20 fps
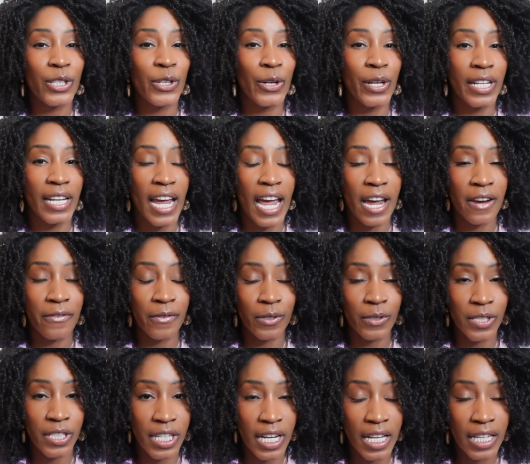during
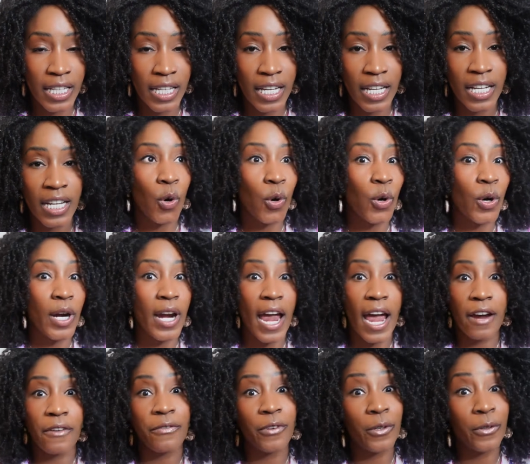Afrochella or
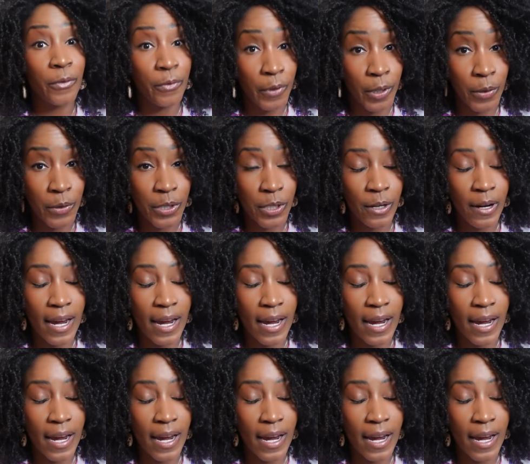Afrofuture,